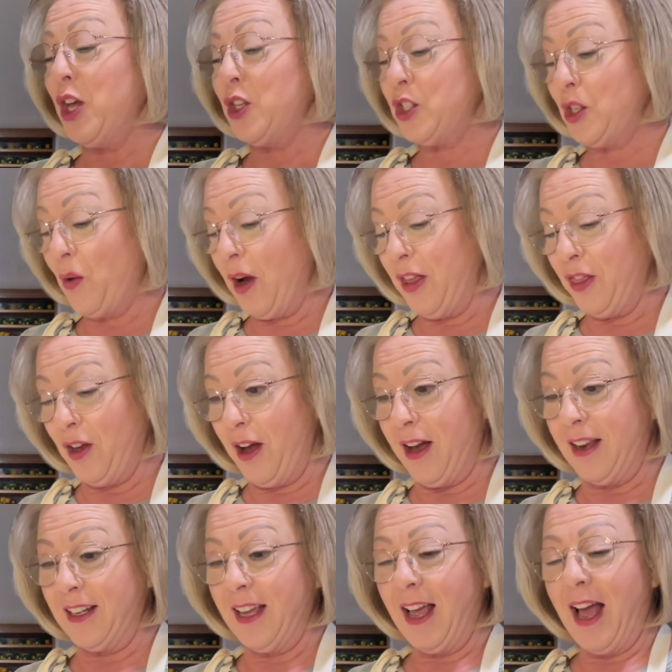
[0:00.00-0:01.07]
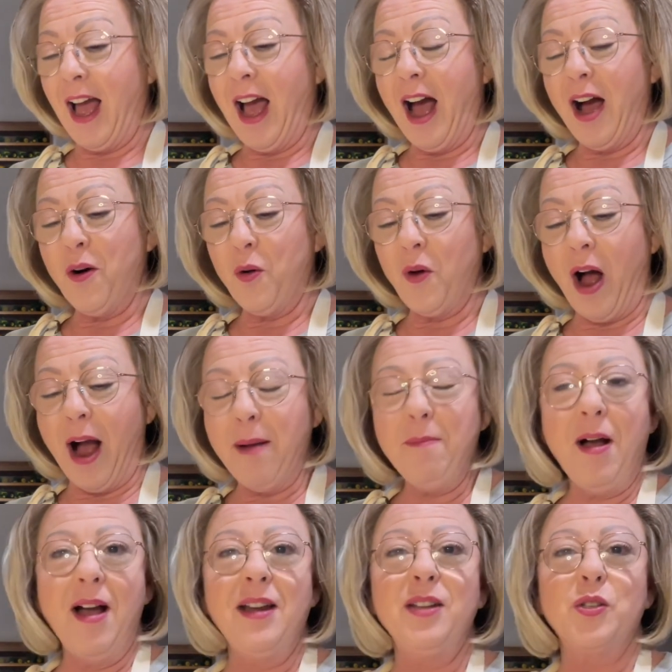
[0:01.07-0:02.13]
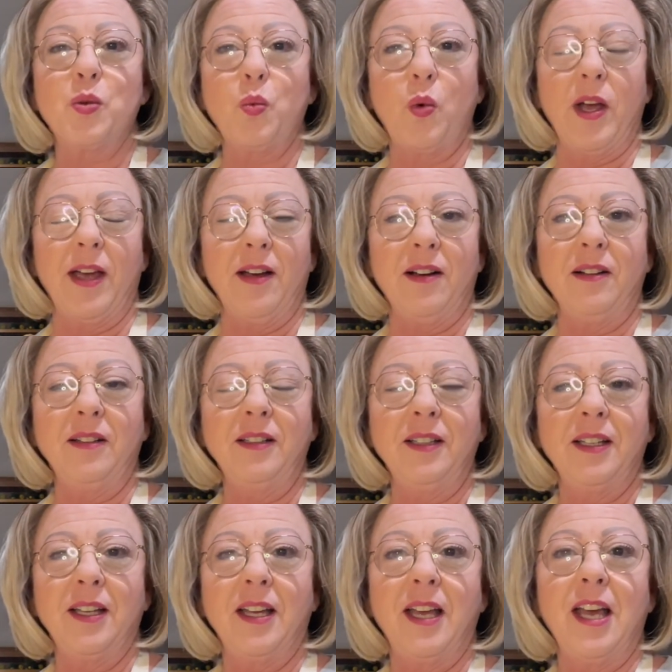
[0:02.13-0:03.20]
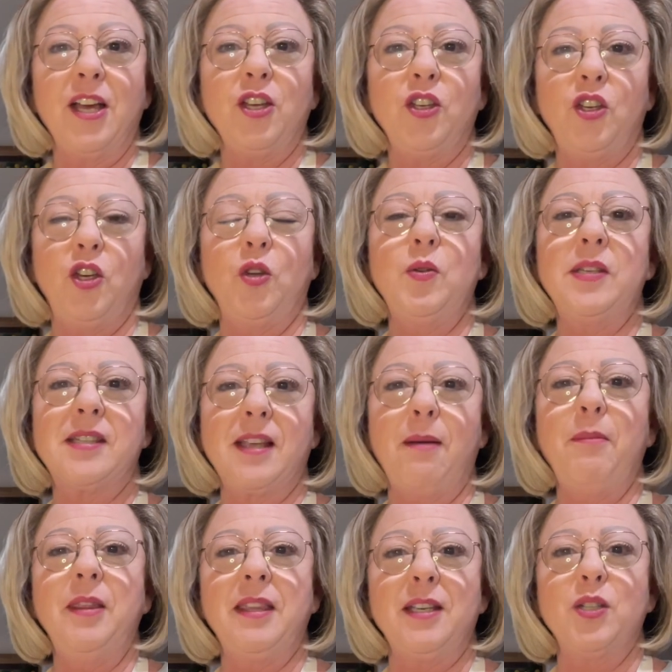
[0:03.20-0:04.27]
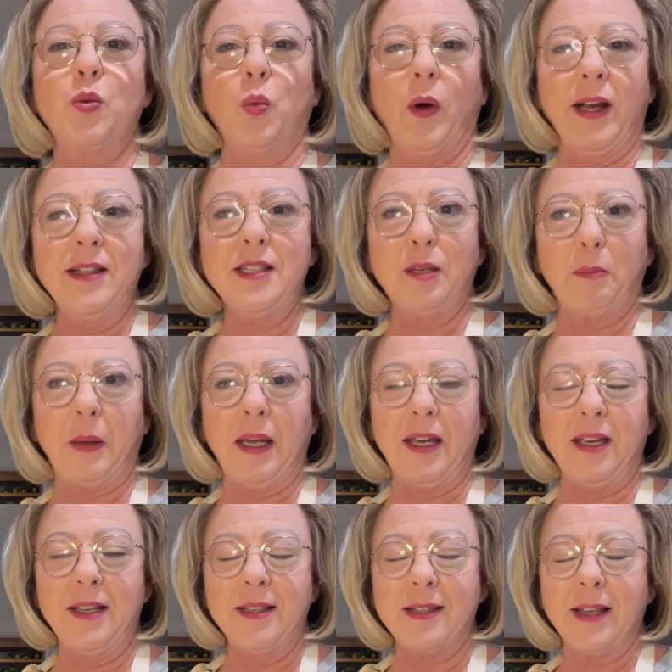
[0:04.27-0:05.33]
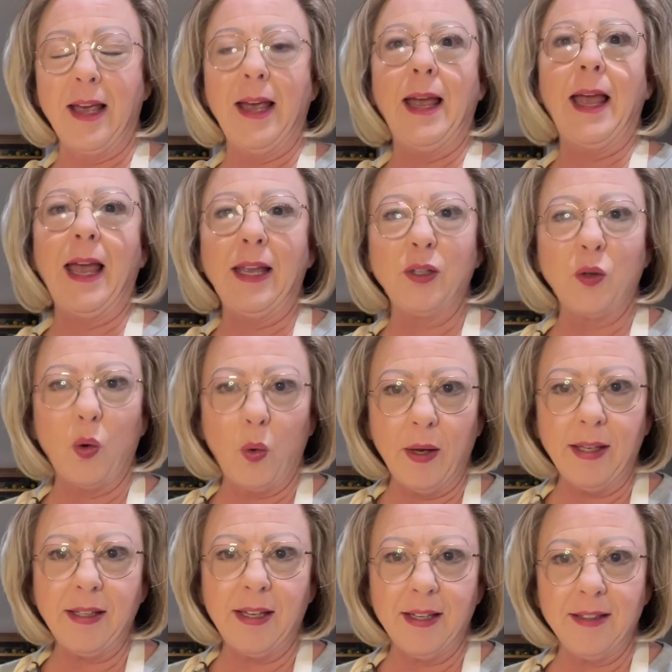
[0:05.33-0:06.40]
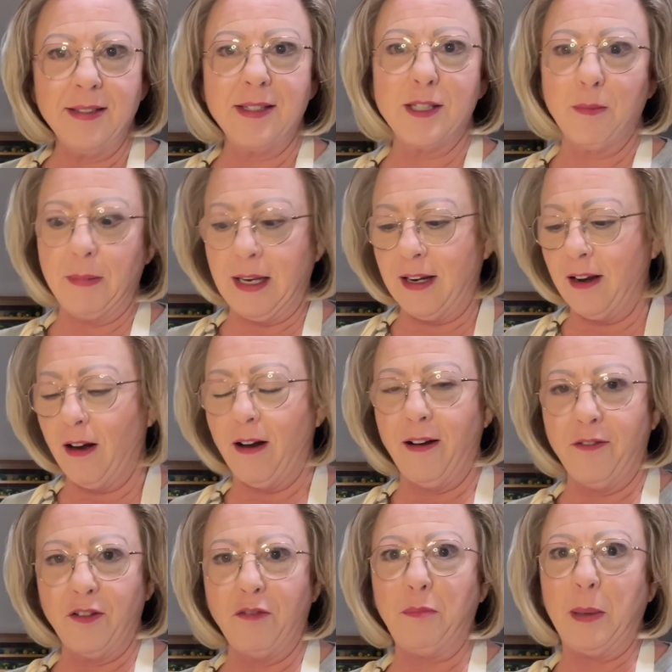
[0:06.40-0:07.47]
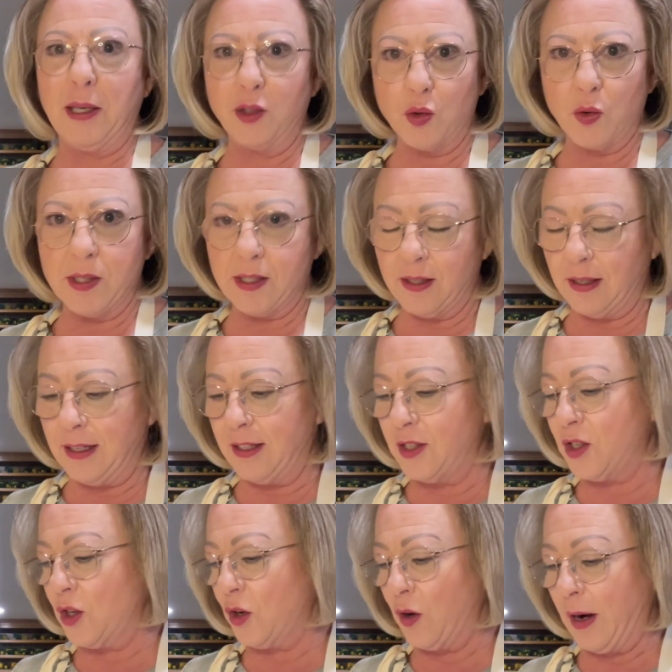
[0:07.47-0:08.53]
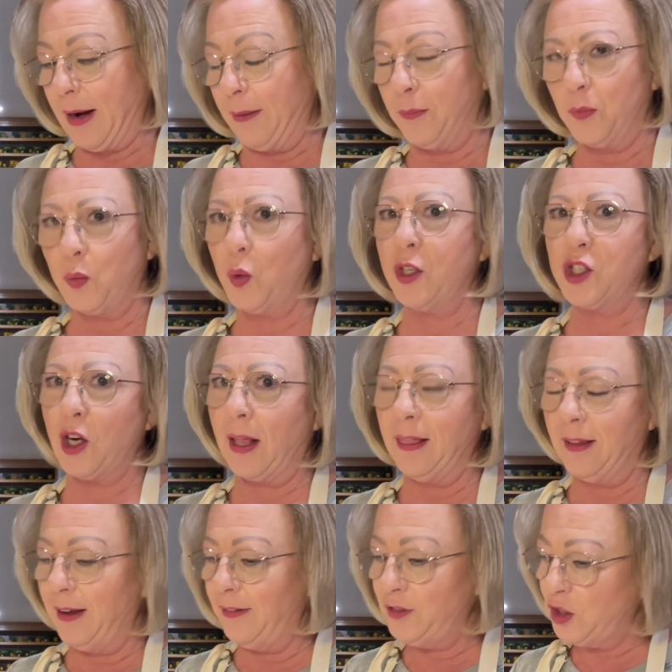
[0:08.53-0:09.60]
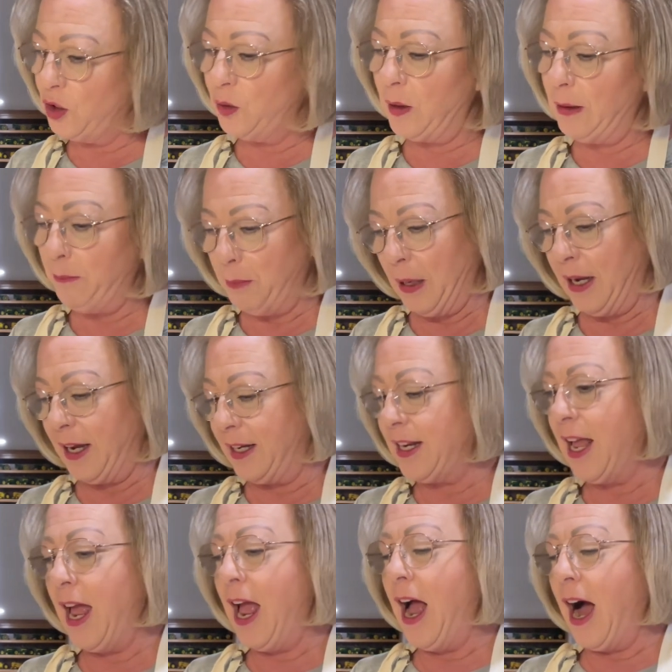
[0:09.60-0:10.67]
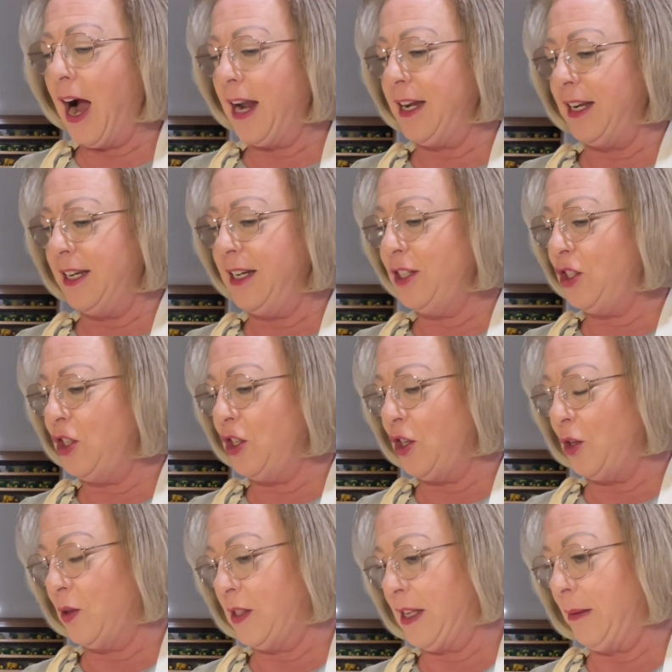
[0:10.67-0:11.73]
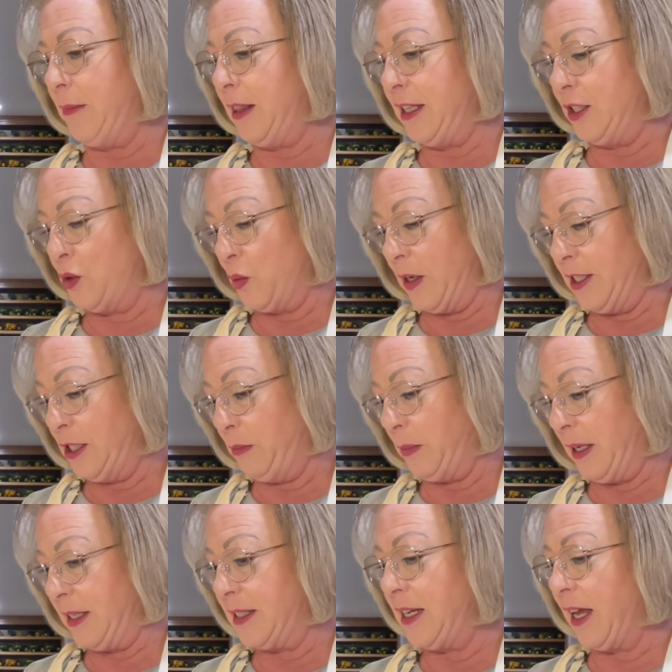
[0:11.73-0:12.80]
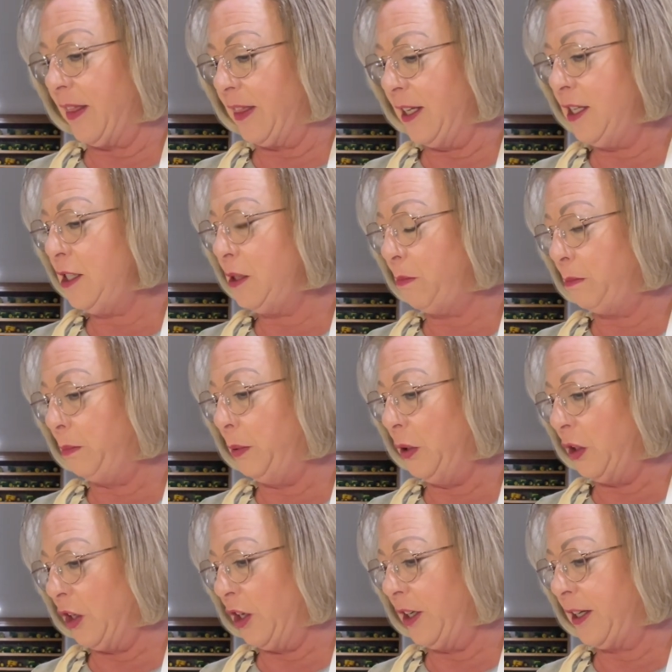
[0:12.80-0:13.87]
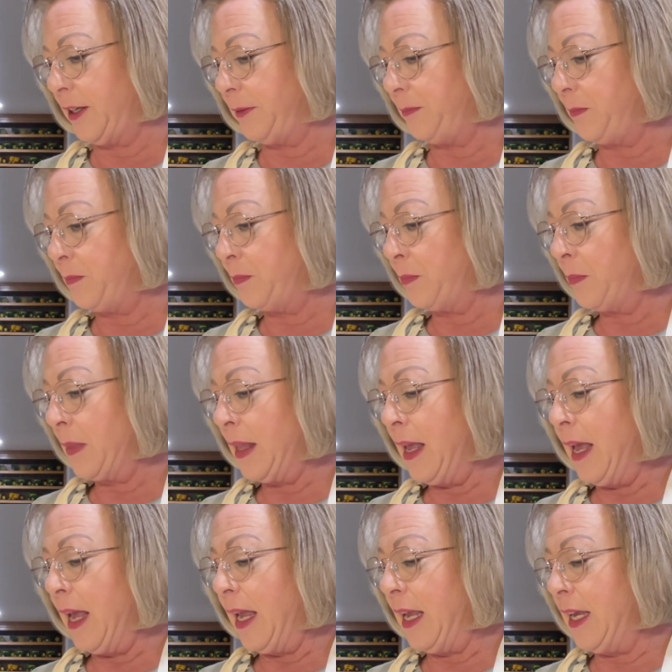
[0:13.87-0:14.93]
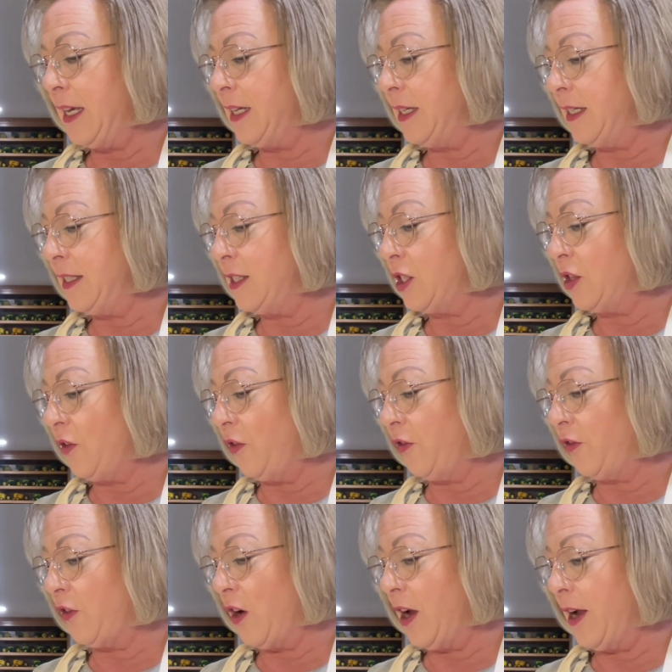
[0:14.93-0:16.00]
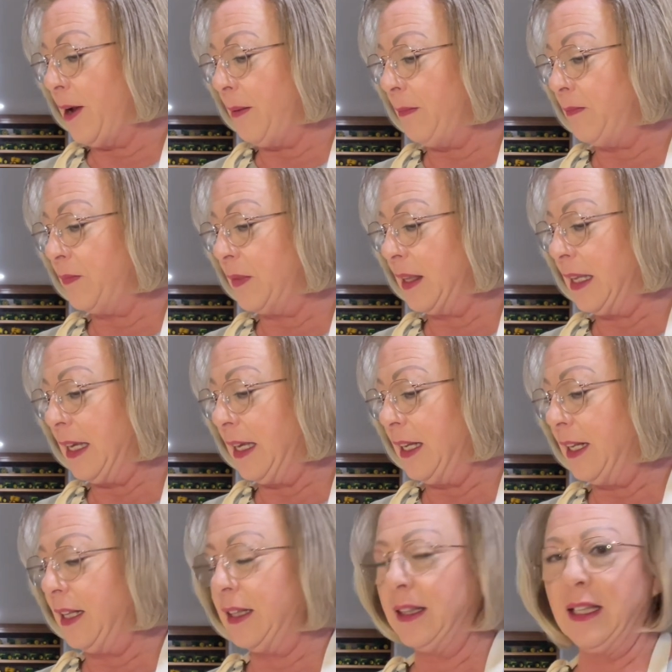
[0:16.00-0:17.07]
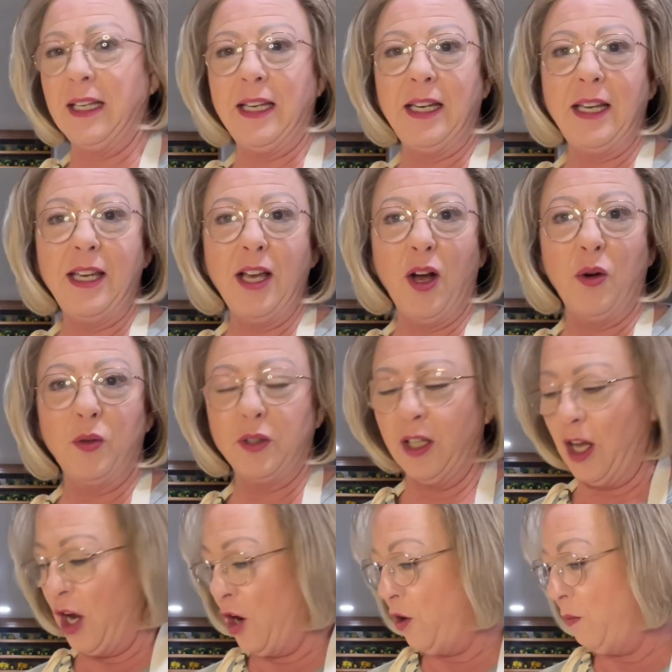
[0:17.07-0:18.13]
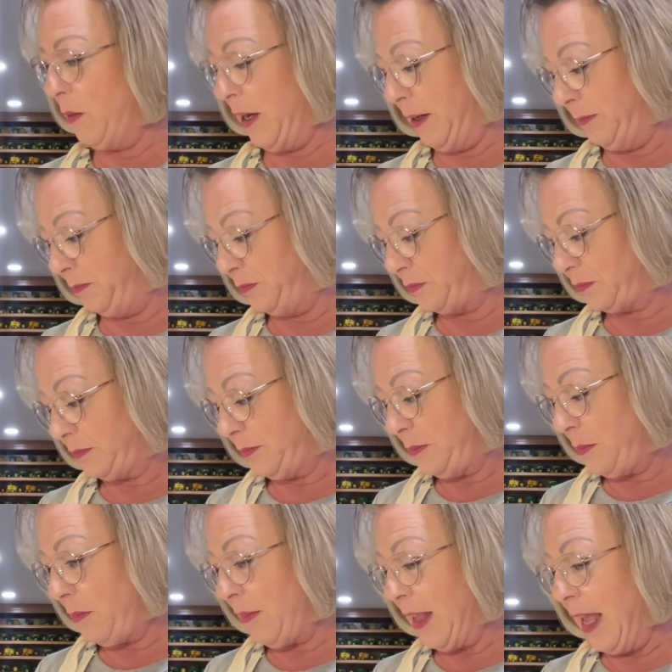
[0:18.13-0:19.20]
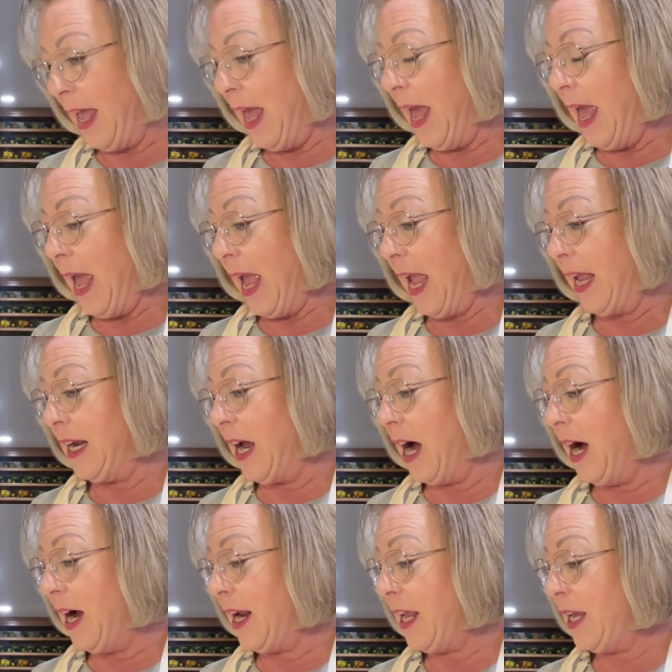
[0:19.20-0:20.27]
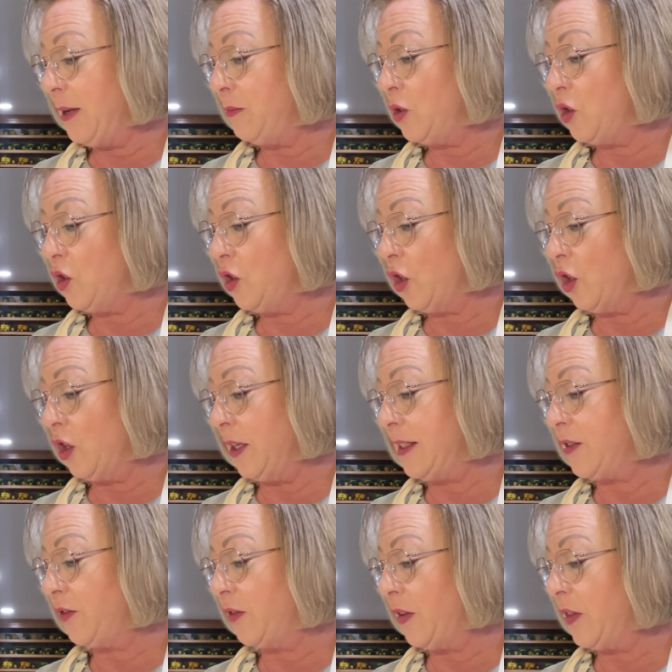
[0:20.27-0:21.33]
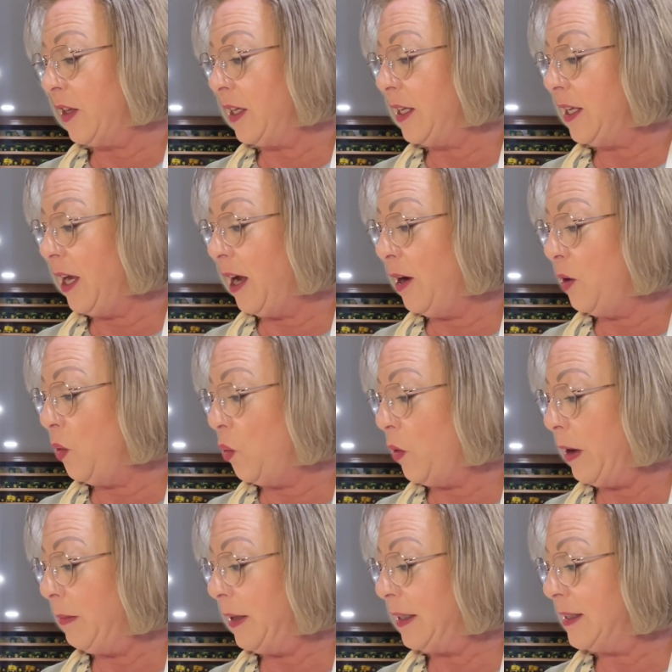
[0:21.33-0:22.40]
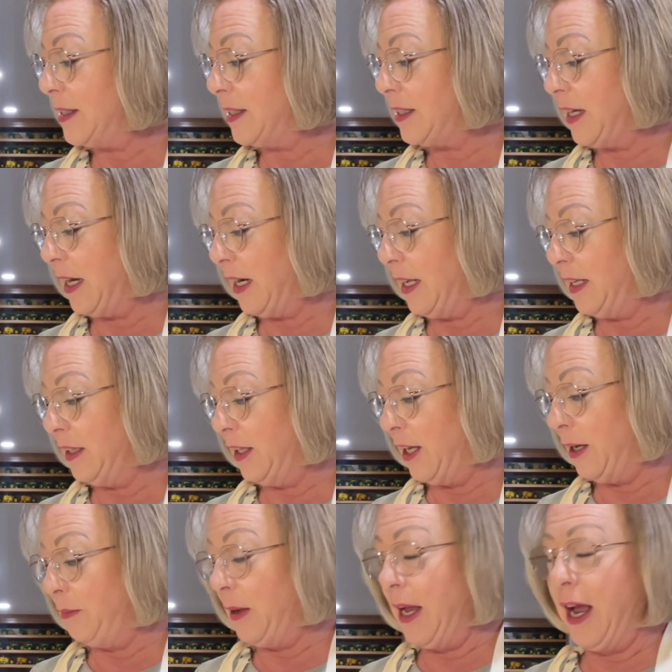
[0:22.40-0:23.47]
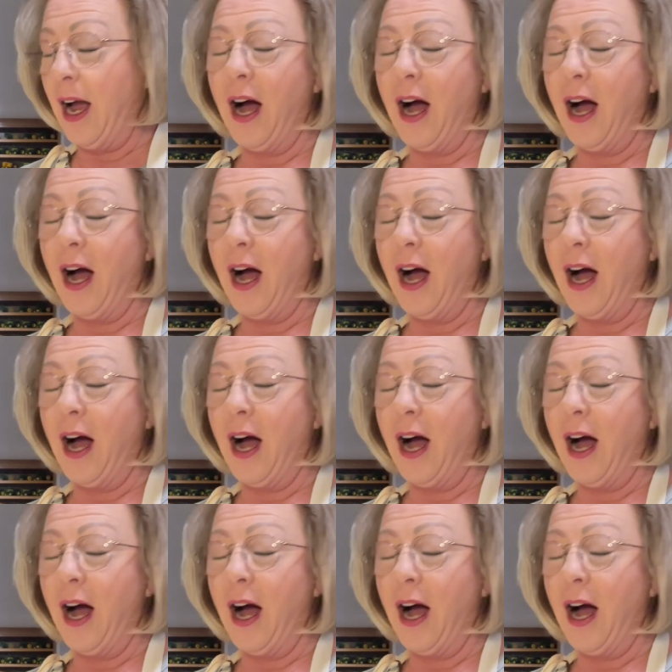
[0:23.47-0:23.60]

So I thought I might as well use some of these recipes and quit getting so many off of Pinterest and Instagram, which I love doing, but I needed to use some of these recipes. Now, this book is from Leedy, Oklahoma, and I am sure it's the Young Women's Study Club.